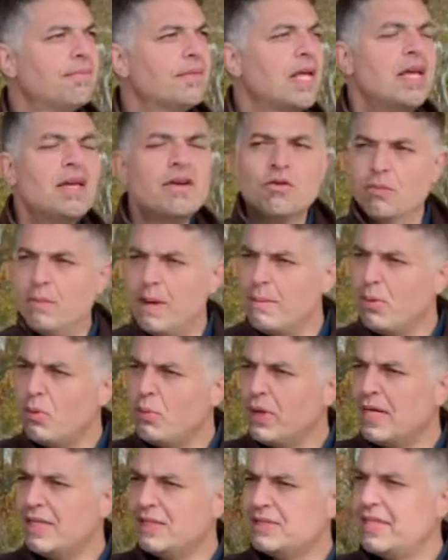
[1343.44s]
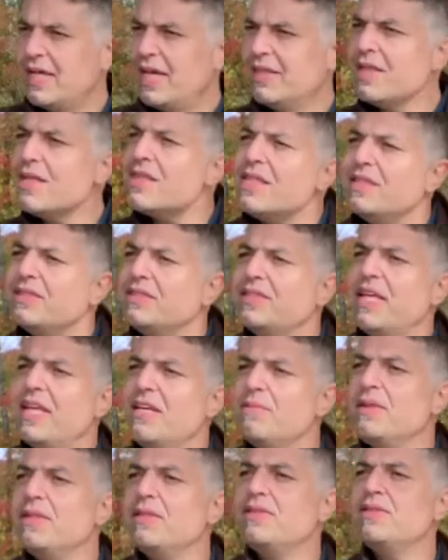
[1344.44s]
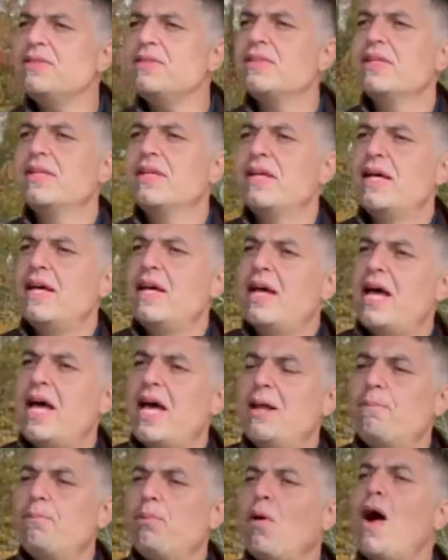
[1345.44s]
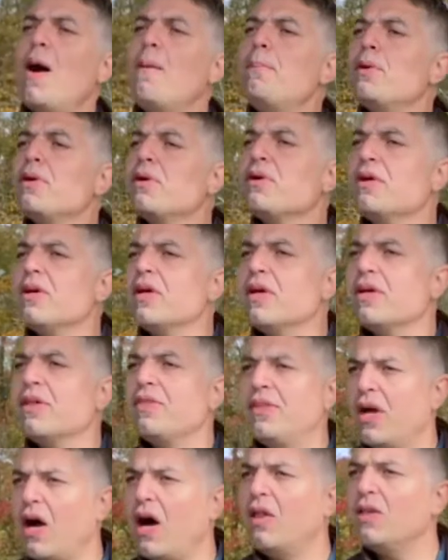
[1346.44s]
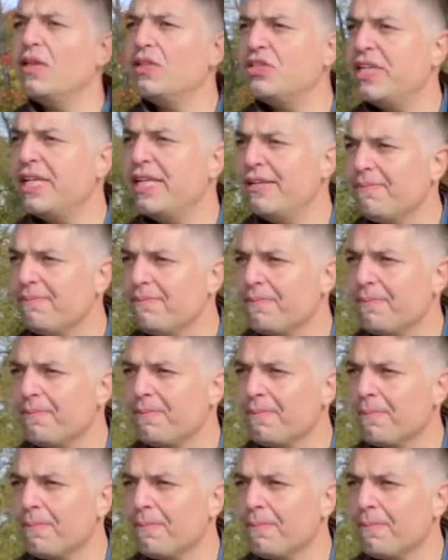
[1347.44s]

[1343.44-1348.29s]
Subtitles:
Remember when I said that these demons had proper theology?